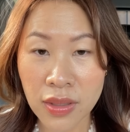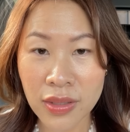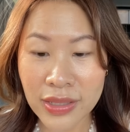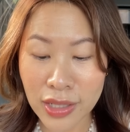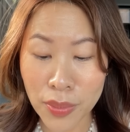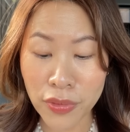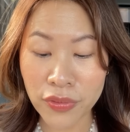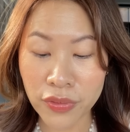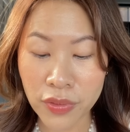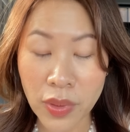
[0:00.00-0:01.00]
They come off
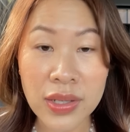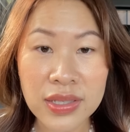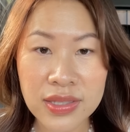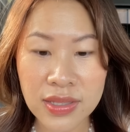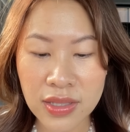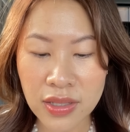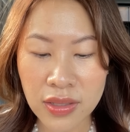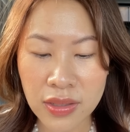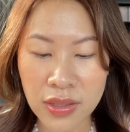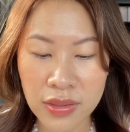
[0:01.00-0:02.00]
quite
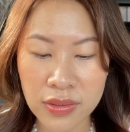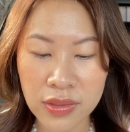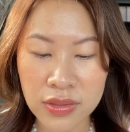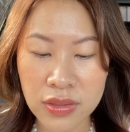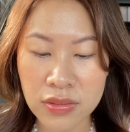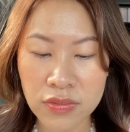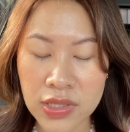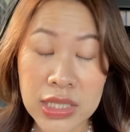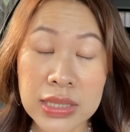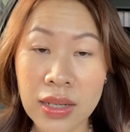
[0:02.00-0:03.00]
easily. It doesn't
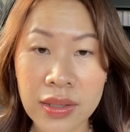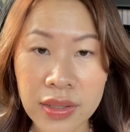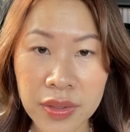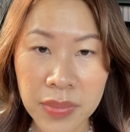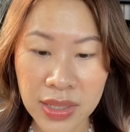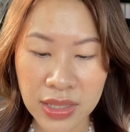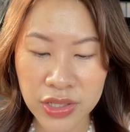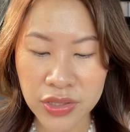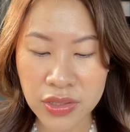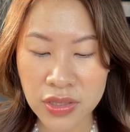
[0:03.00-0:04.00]
really tug at my
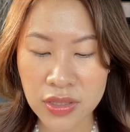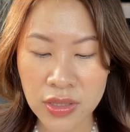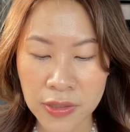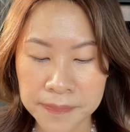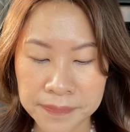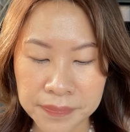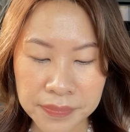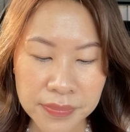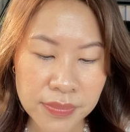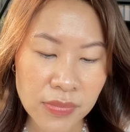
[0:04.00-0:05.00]
lashes.
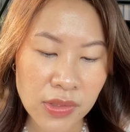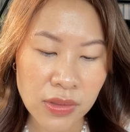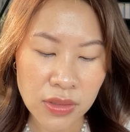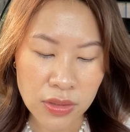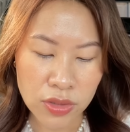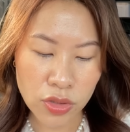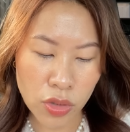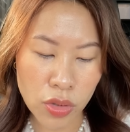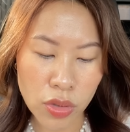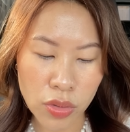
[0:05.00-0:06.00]

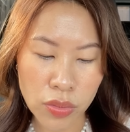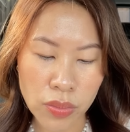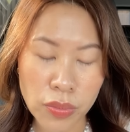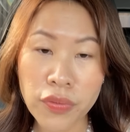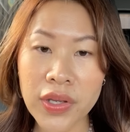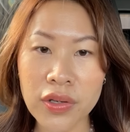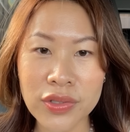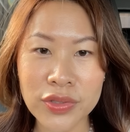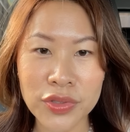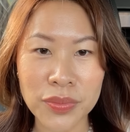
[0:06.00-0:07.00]
So moving
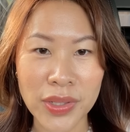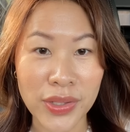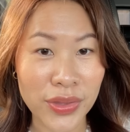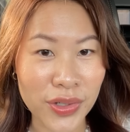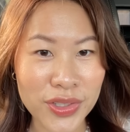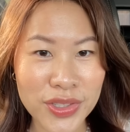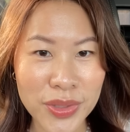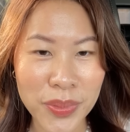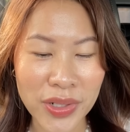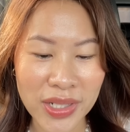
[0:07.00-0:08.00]
on to my thoughts on
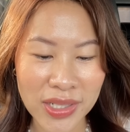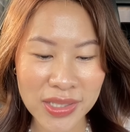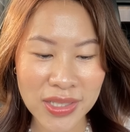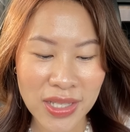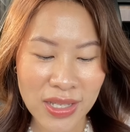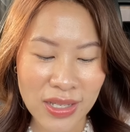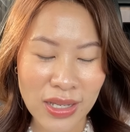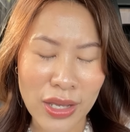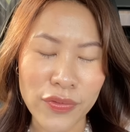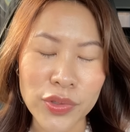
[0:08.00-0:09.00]
the product,
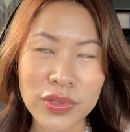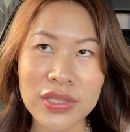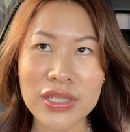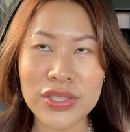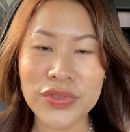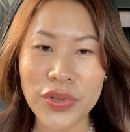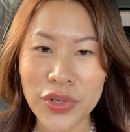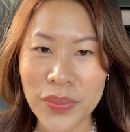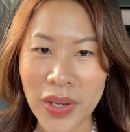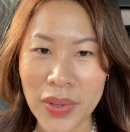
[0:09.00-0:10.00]
I've used this for
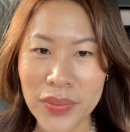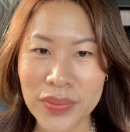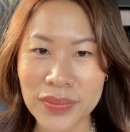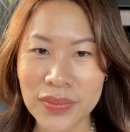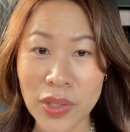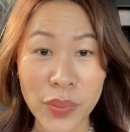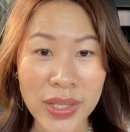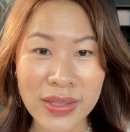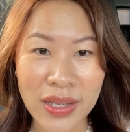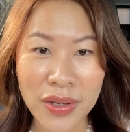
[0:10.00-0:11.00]
about a
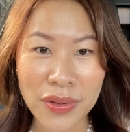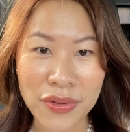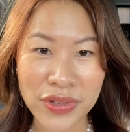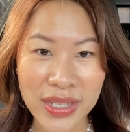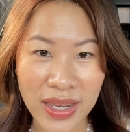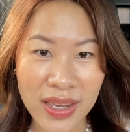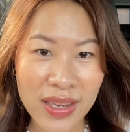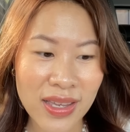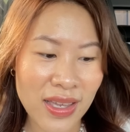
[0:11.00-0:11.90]
week now, every day,